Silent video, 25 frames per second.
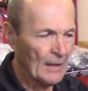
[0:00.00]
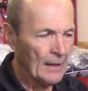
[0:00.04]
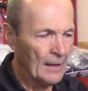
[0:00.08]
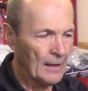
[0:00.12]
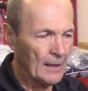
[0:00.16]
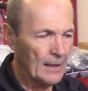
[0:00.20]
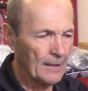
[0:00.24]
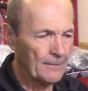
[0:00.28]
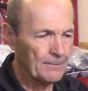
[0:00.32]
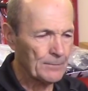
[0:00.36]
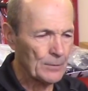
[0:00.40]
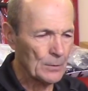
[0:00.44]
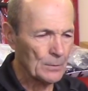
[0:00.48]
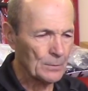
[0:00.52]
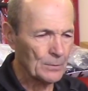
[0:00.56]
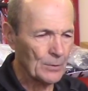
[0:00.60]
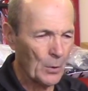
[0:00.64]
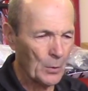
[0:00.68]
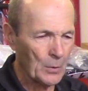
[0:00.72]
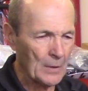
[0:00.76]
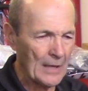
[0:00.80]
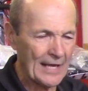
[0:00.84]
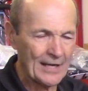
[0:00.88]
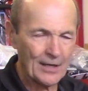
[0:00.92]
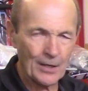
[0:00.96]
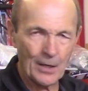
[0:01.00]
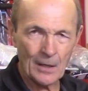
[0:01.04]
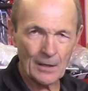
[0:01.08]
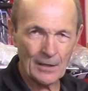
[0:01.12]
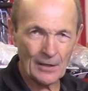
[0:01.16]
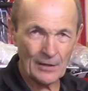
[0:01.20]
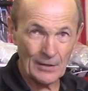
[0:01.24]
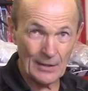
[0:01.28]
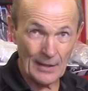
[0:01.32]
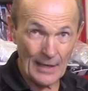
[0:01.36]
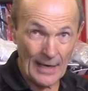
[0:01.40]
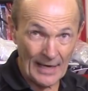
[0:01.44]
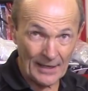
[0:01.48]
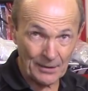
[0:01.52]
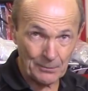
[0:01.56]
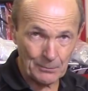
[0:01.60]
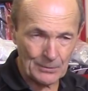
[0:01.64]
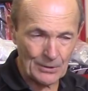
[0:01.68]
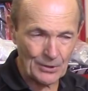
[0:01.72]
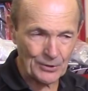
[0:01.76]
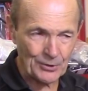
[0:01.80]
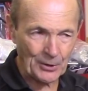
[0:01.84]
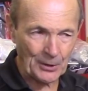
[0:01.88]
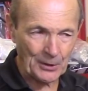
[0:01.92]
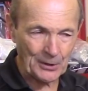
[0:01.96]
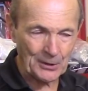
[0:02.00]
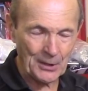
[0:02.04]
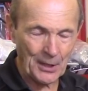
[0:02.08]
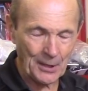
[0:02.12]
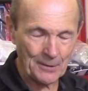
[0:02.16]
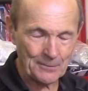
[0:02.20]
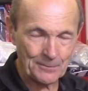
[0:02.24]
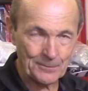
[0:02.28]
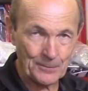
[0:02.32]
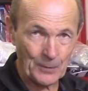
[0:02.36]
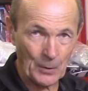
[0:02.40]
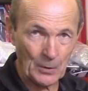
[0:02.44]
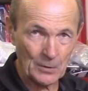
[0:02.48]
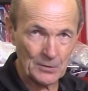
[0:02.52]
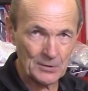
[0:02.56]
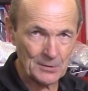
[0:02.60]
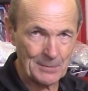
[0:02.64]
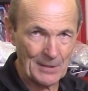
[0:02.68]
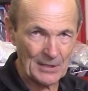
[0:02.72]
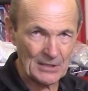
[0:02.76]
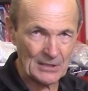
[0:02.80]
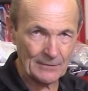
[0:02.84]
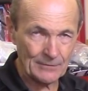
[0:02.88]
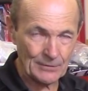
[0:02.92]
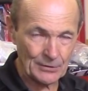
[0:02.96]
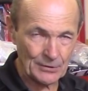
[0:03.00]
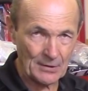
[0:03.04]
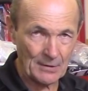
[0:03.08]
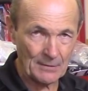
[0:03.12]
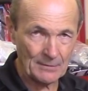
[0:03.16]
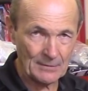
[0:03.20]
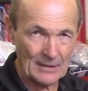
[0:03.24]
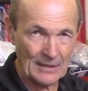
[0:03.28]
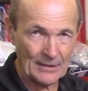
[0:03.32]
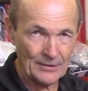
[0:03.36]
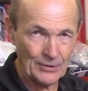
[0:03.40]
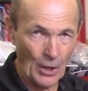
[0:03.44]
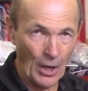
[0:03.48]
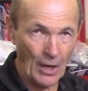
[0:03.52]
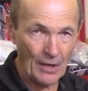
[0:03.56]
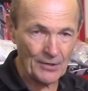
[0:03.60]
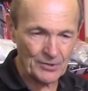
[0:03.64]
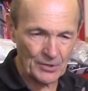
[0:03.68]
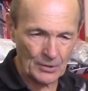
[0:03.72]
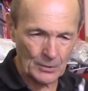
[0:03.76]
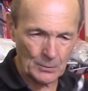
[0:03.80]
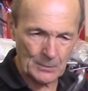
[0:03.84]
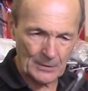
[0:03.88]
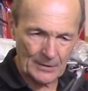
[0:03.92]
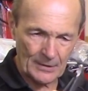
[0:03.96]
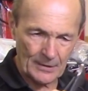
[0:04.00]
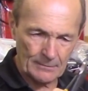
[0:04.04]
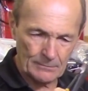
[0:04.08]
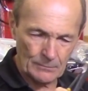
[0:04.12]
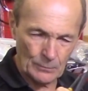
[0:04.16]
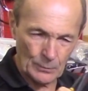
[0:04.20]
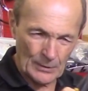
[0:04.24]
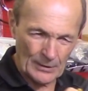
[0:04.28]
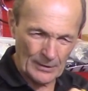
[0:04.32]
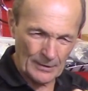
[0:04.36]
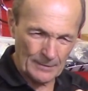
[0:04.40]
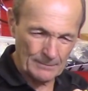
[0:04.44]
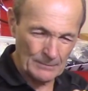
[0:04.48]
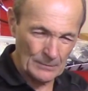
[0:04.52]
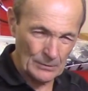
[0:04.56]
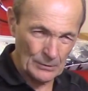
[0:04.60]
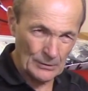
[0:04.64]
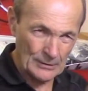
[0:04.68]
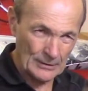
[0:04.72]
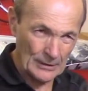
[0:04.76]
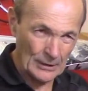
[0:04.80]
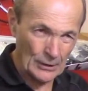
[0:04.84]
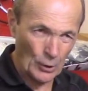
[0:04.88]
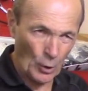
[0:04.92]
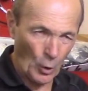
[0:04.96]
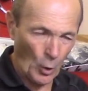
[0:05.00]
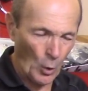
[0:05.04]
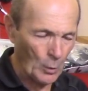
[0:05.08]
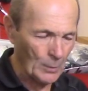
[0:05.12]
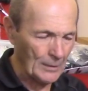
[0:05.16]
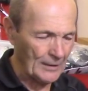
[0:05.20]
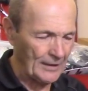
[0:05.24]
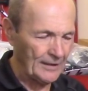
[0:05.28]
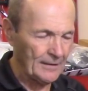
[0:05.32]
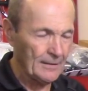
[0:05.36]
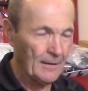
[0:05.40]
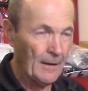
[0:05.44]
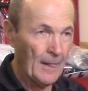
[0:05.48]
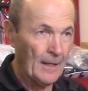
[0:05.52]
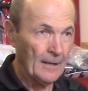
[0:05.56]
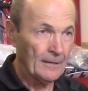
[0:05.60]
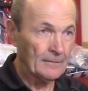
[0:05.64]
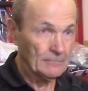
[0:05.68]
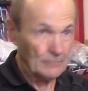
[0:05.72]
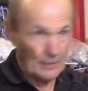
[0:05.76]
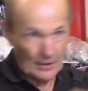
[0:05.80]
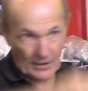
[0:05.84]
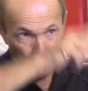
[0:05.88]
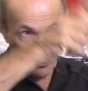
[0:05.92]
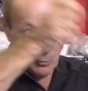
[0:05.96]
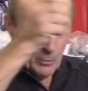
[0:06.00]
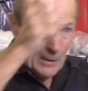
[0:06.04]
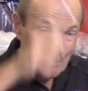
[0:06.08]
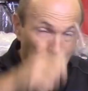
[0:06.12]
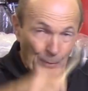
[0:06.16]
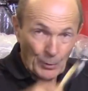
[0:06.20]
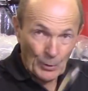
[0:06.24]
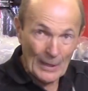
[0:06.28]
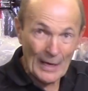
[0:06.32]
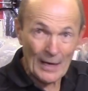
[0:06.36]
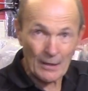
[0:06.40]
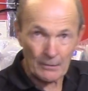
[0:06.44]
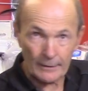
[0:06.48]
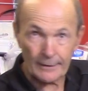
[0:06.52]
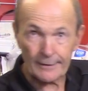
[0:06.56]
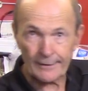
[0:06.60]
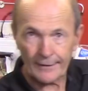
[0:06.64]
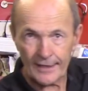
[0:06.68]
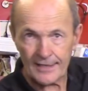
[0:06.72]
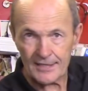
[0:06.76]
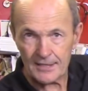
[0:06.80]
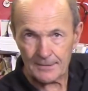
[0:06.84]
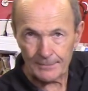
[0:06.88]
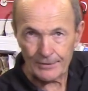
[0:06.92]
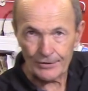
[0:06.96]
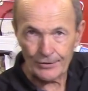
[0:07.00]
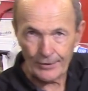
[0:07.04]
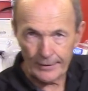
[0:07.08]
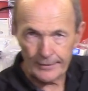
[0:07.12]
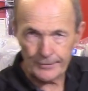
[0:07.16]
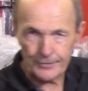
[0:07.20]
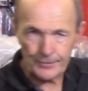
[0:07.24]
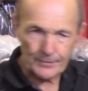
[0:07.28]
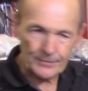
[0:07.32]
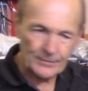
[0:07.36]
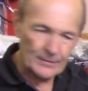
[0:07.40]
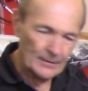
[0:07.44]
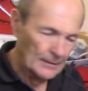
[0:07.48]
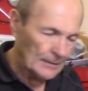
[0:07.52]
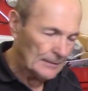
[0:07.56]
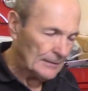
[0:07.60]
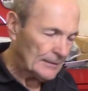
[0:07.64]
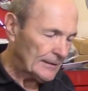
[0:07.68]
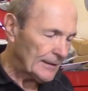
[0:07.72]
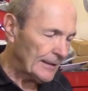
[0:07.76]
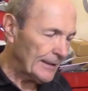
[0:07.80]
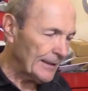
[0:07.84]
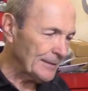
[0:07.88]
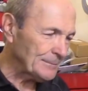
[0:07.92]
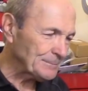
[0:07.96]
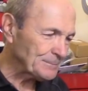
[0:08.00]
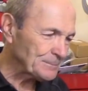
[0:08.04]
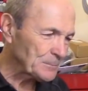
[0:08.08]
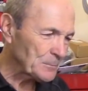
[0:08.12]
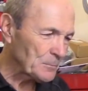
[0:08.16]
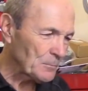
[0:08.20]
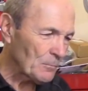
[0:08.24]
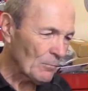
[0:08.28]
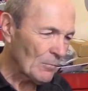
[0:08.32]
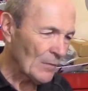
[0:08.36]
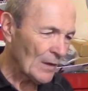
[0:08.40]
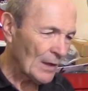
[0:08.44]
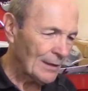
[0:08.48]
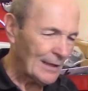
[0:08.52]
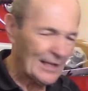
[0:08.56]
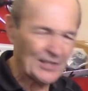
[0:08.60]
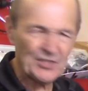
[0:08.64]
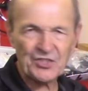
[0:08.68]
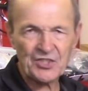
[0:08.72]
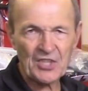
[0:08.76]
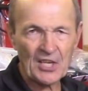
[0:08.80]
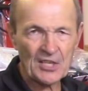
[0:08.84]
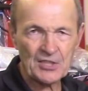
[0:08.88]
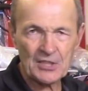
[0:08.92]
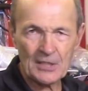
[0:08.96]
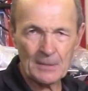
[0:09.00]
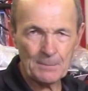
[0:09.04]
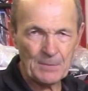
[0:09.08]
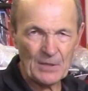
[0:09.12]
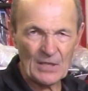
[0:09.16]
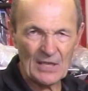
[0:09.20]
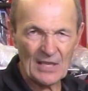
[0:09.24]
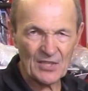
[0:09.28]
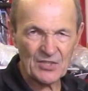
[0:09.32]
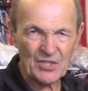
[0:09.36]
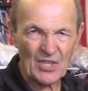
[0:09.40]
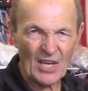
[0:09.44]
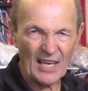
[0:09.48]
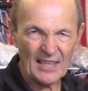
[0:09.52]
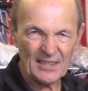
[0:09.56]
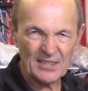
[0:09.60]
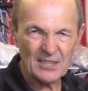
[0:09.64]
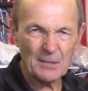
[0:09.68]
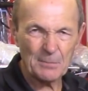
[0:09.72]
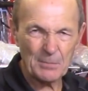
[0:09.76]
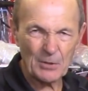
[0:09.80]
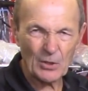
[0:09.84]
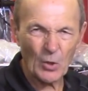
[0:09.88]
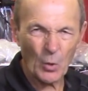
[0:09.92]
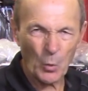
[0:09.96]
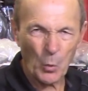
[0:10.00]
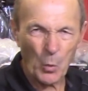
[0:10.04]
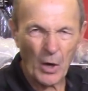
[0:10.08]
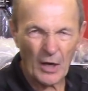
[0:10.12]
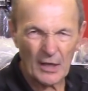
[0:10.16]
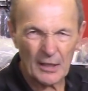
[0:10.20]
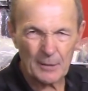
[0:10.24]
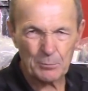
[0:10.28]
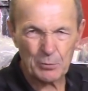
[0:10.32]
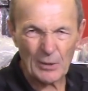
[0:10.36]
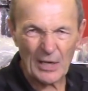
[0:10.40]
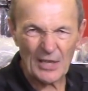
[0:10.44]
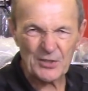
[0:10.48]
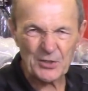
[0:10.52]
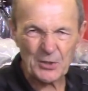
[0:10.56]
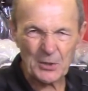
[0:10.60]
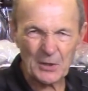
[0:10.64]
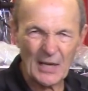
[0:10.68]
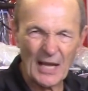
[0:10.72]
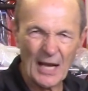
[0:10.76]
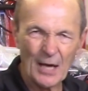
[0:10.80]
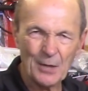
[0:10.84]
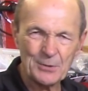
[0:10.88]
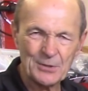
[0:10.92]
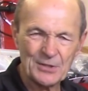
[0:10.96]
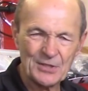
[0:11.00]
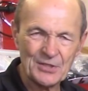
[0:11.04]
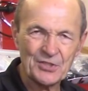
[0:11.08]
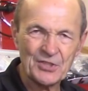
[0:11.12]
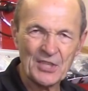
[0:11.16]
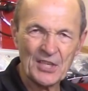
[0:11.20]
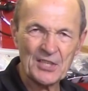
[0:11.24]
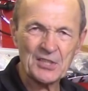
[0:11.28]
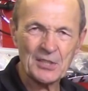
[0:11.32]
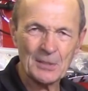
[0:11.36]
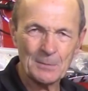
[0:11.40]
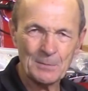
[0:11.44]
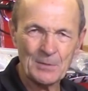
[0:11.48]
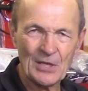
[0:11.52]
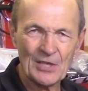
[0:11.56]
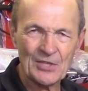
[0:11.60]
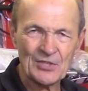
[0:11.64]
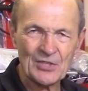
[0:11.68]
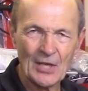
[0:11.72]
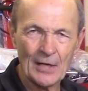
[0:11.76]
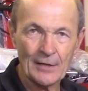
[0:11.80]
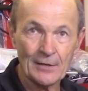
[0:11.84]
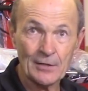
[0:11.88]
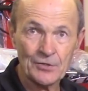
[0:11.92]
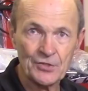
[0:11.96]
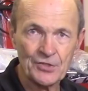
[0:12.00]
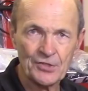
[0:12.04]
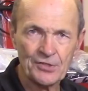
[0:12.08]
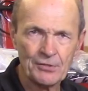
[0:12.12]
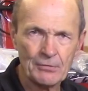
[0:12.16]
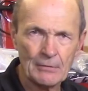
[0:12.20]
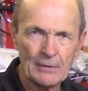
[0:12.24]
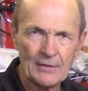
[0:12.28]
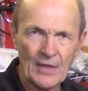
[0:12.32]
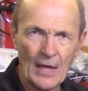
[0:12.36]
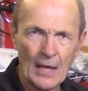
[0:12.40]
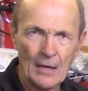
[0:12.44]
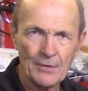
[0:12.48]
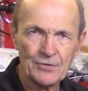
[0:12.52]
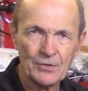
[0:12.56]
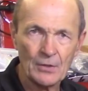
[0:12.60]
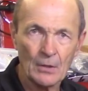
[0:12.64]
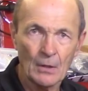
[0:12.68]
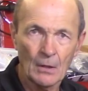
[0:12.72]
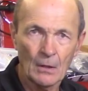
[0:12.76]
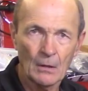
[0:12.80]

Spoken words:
if you don't hang on to the end when you turn it on full, especially if it's a nozzle with a little hole in it, we can whip around. It can actually be dangerous. That's 60 PSI. Typical water pressure in a house is 60 PSI. This is 3,000.